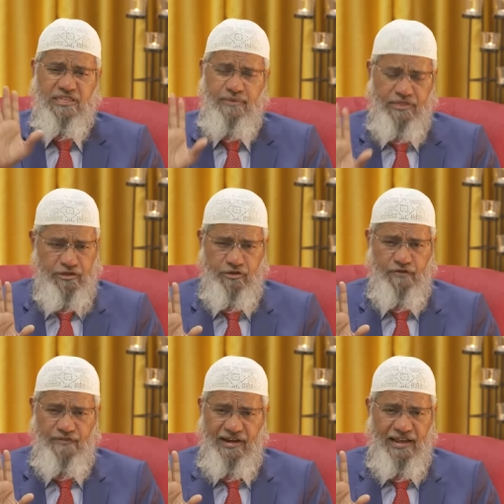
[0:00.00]
the messenger
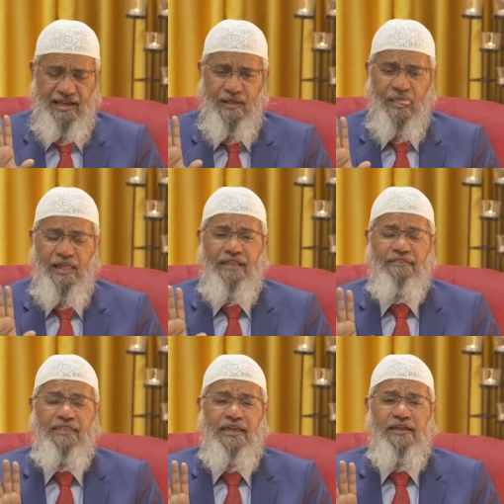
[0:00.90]
of Allah,
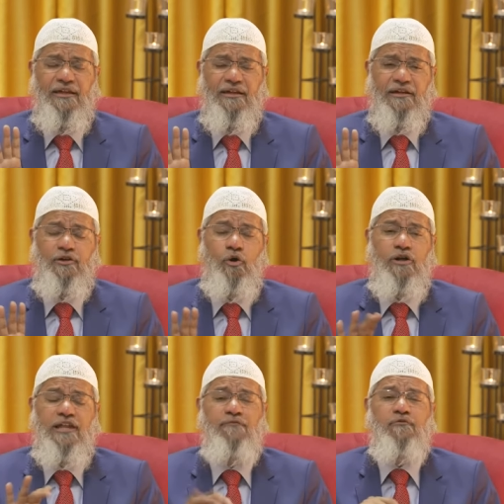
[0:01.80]
they
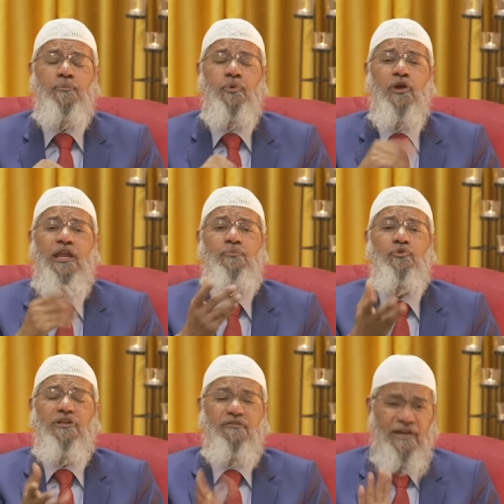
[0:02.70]
don't have to proclaim
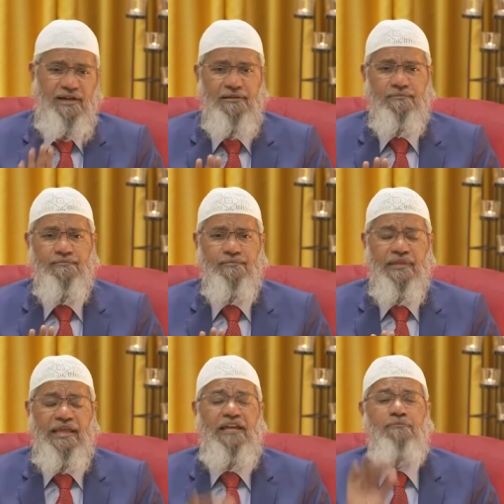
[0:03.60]
to the world.
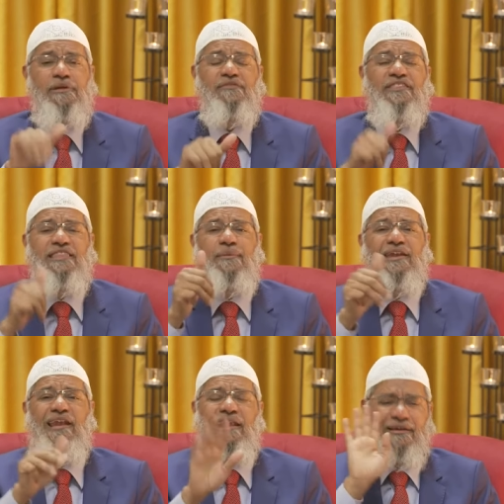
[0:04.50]
It is between them
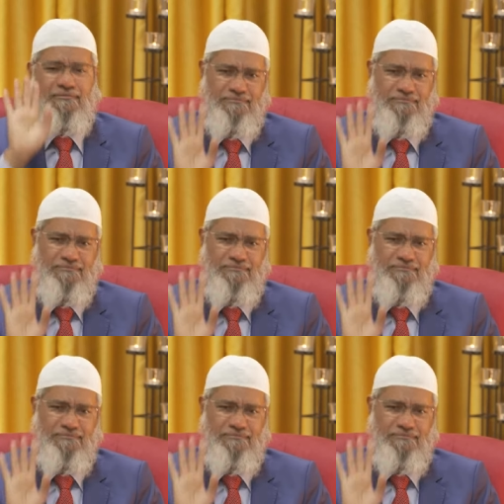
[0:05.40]
and Allah.